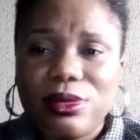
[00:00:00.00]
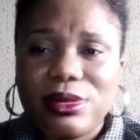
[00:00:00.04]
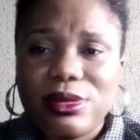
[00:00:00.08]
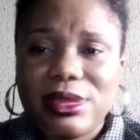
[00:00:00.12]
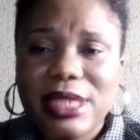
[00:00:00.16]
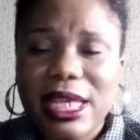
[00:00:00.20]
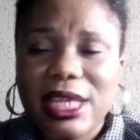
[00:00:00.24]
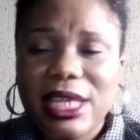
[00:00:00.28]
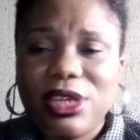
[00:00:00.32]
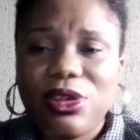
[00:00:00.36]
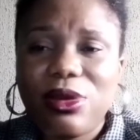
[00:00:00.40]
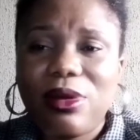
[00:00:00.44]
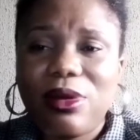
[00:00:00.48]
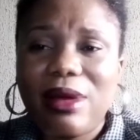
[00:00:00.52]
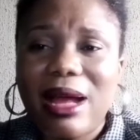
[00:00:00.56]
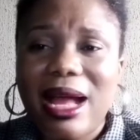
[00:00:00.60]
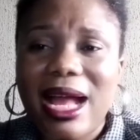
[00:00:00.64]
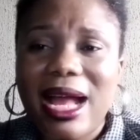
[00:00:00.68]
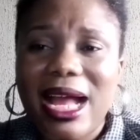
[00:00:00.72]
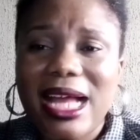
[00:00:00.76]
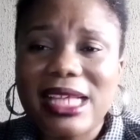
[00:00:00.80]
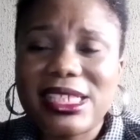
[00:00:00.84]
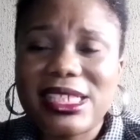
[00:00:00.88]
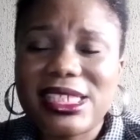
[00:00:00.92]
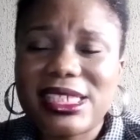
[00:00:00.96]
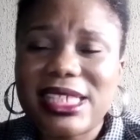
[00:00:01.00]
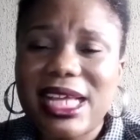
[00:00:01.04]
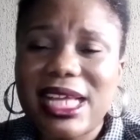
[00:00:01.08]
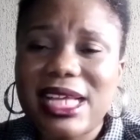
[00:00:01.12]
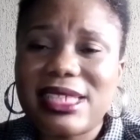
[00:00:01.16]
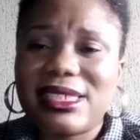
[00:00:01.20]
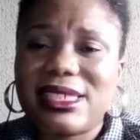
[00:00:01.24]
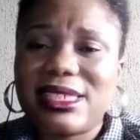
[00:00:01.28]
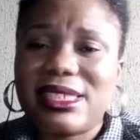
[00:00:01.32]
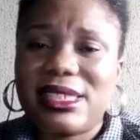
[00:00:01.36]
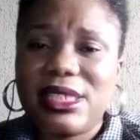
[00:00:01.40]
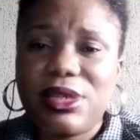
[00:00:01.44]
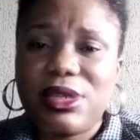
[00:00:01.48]
take your
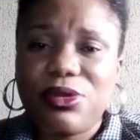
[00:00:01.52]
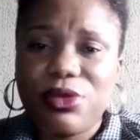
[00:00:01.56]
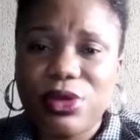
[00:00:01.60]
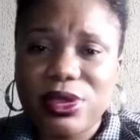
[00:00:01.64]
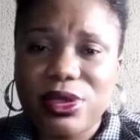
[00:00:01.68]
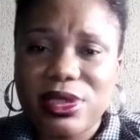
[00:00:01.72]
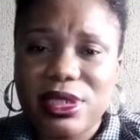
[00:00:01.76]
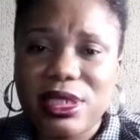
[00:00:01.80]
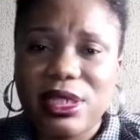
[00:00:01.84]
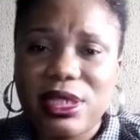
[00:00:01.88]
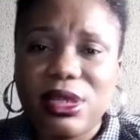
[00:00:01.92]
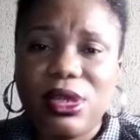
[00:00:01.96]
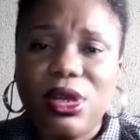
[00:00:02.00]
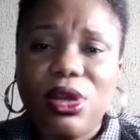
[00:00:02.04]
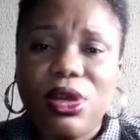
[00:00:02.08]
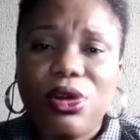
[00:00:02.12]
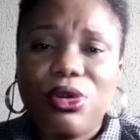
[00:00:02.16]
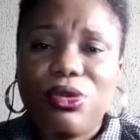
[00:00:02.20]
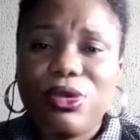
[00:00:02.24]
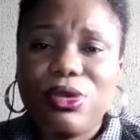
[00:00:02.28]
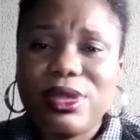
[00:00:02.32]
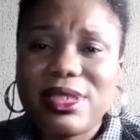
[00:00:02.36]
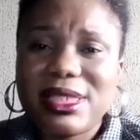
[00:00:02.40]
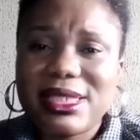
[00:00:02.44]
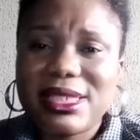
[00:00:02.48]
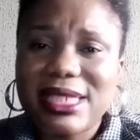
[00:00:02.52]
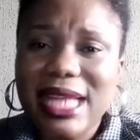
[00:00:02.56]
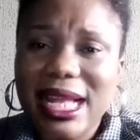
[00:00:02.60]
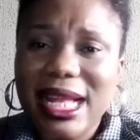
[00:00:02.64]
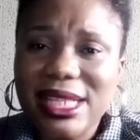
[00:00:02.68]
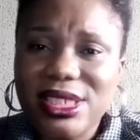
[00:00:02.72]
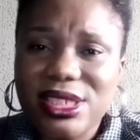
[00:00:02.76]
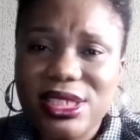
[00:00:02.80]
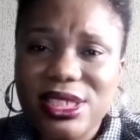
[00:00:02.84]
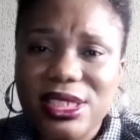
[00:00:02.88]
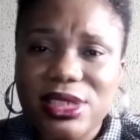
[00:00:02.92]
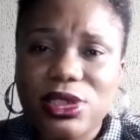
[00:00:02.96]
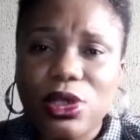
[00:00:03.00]
hashtag seriously,
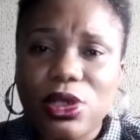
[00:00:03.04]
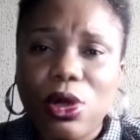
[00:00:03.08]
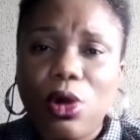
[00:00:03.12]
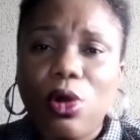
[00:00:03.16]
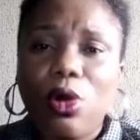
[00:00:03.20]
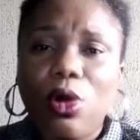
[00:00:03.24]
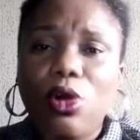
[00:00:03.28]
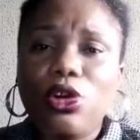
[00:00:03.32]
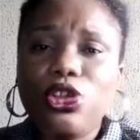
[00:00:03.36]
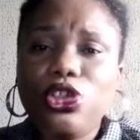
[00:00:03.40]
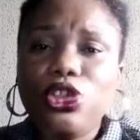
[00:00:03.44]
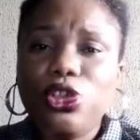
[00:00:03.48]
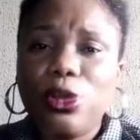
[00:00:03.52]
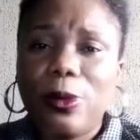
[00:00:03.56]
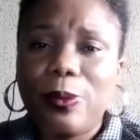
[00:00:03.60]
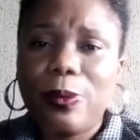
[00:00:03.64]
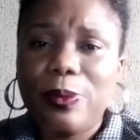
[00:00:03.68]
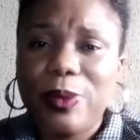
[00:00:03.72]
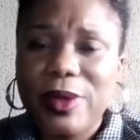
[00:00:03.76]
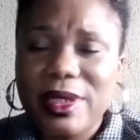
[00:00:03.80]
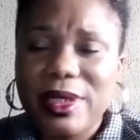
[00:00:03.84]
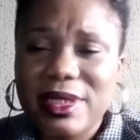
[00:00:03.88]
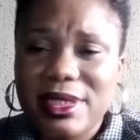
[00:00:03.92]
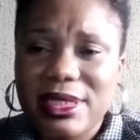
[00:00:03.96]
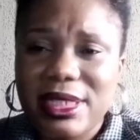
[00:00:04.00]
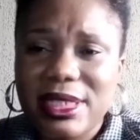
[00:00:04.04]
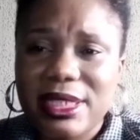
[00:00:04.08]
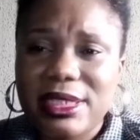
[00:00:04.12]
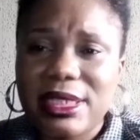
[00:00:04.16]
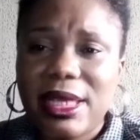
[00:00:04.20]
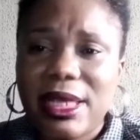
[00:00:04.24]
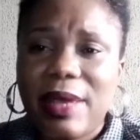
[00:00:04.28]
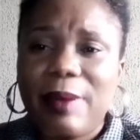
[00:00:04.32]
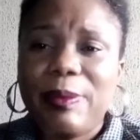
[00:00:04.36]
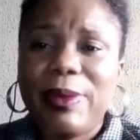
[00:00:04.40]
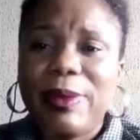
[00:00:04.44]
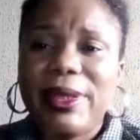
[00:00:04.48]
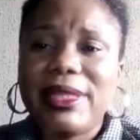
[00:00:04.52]
research it, own your business,
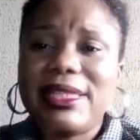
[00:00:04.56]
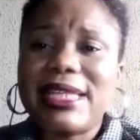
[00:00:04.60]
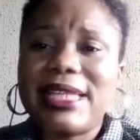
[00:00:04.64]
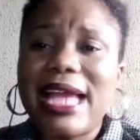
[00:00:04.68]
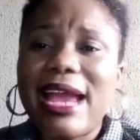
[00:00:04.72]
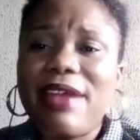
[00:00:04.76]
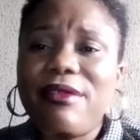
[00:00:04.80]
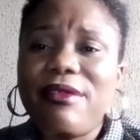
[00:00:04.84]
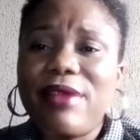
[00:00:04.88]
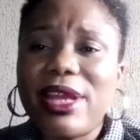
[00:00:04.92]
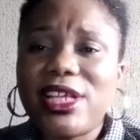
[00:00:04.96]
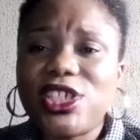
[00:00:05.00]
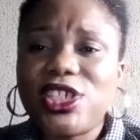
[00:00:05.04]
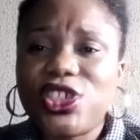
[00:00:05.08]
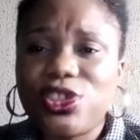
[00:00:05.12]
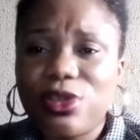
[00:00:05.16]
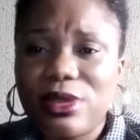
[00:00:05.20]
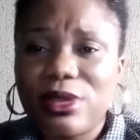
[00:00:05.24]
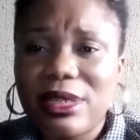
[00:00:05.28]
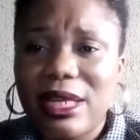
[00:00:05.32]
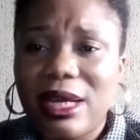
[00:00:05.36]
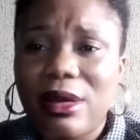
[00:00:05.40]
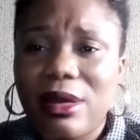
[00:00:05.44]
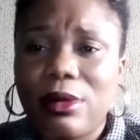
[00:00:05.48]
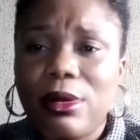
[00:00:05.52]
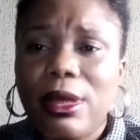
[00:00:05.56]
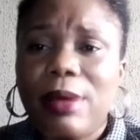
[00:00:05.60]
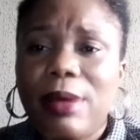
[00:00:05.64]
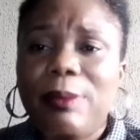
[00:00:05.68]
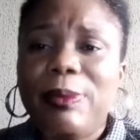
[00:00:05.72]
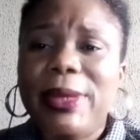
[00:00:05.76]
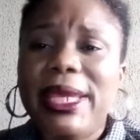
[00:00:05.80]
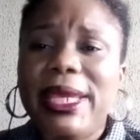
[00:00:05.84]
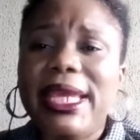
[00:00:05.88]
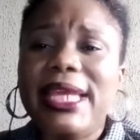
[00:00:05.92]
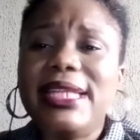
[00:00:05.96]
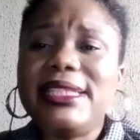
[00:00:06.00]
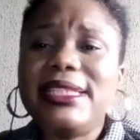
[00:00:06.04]
be directional,
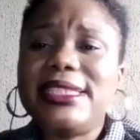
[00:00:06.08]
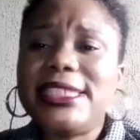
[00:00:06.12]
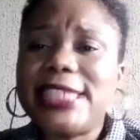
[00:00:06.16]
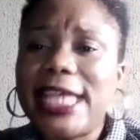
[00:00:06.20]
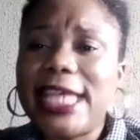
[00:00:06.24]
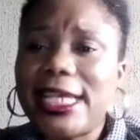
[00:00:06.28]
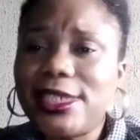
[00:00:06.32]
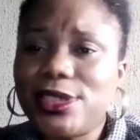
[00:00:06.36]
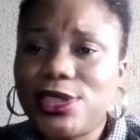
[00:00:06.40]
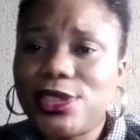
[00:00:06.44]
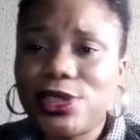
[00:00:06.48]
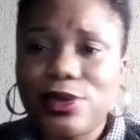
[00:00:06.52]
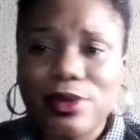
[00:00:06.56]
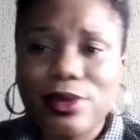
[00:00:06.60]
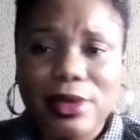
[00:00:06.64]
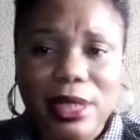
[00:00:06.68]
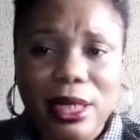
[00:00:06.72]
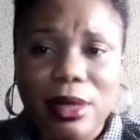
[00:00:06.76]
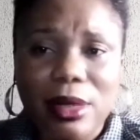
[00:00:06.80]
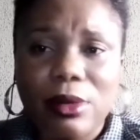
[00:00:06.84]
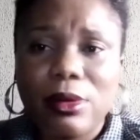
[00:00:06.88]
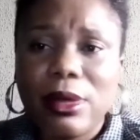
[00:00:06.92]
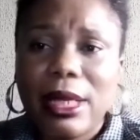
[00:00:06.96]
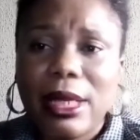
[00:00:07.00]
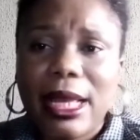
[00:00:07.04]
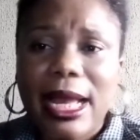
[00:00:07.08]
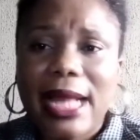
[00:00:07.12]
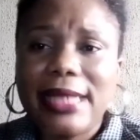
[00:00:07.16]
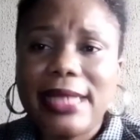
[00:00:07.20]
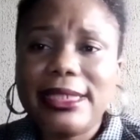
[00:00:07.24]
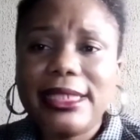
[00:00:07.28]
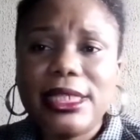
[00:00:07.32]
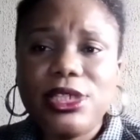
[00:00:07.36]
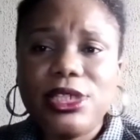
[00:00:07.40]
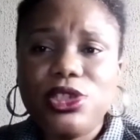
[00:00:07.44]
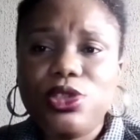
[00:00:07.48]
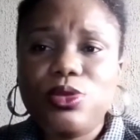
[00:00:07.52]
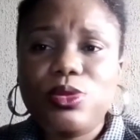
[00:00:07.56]
be intentional, and
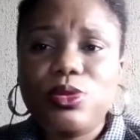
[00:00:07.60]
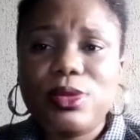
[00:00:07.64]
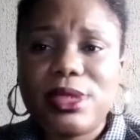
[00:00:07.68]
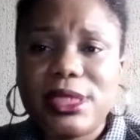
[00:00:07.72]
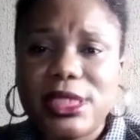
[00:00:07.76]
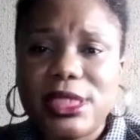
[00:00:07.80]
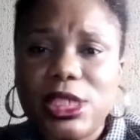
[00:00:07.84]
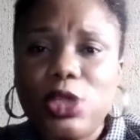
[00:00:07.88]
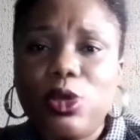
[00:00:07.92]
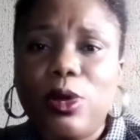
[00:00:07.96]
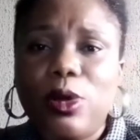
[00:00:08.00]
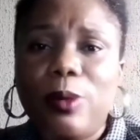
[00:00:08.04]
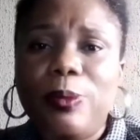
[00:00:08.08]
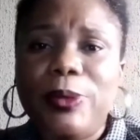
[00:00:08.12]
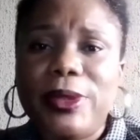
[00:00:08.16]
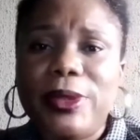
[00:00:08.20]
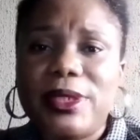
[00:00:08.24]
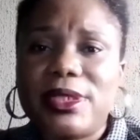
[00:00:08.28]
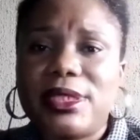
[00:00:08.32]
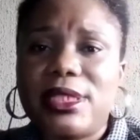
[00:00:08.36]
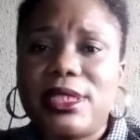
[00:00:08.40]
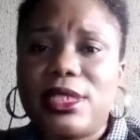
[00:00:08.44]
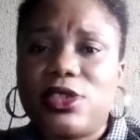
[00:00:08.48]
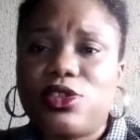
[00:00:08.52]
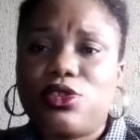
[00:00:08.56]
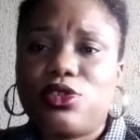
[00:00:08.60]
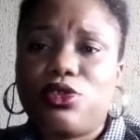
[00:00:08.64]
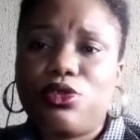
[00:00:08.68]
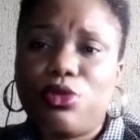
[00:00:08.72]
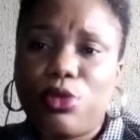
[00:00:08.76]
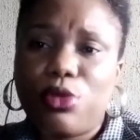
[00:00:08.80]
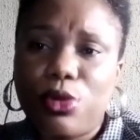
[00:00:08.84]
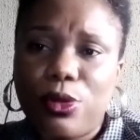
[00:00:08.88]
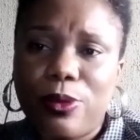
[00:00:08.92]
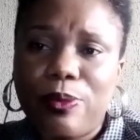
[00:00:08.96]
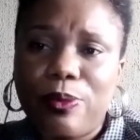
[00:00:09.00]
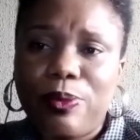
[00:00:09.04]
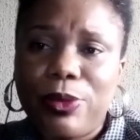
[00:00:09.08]
then you will see your business
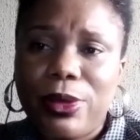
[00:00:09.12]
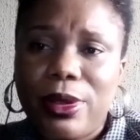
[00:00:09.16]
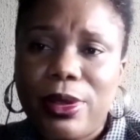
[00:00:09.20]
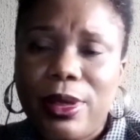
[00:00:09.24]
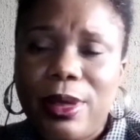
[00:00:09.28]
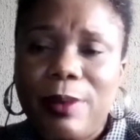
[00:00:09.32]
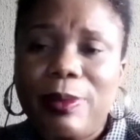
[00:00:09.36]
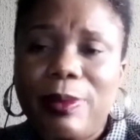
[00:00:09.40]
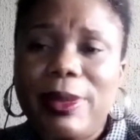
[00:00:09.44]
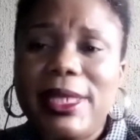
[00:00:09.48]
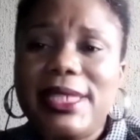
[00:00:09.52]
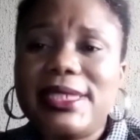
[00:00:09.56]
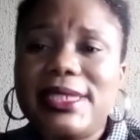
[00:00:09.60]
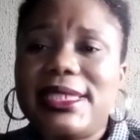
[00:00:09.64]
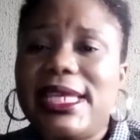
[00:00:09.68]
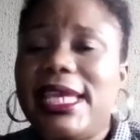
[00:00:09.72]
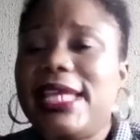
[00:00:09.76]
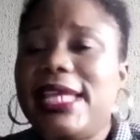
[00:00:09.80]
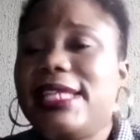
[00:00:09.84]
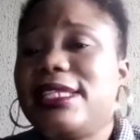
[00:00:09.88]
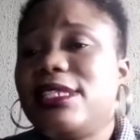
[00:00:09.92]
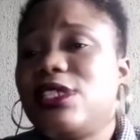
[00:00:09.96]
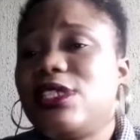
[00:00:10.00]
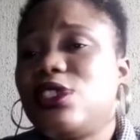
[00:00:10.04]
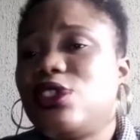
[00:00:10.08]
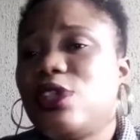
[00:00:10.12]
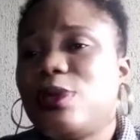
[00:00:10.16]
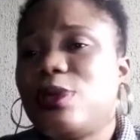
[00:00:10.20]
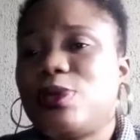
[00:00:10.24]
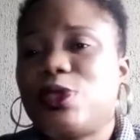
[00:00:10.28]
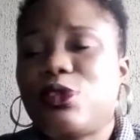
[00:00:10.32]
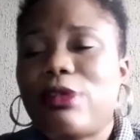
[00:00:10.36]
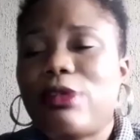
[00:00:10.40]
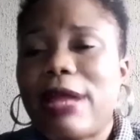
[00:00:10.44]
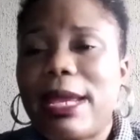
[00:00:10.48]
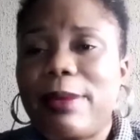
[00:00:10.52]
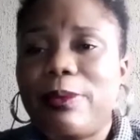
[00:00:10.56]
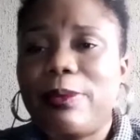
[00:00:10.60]
grow. Please hit the
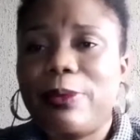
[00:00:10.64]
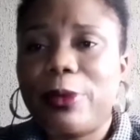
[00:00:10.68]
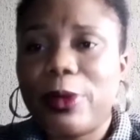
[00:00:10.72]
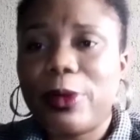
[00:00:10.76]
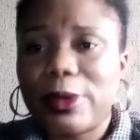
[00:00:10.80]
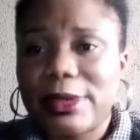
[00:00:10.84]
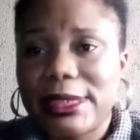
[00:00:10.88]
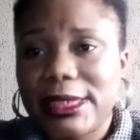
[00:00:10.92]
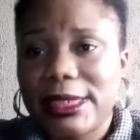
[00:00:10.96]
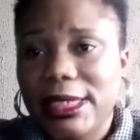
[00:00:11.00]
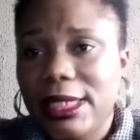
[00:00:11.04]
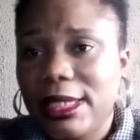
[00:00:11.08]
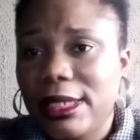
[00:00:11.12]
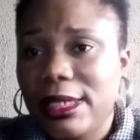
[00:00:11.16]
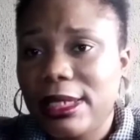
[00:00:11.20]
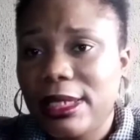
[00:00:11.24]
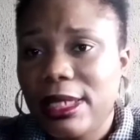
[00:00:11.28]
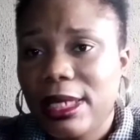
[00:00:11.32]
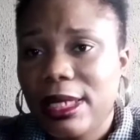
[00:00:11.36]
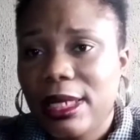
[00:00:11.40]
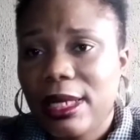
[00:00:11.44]
subscribe button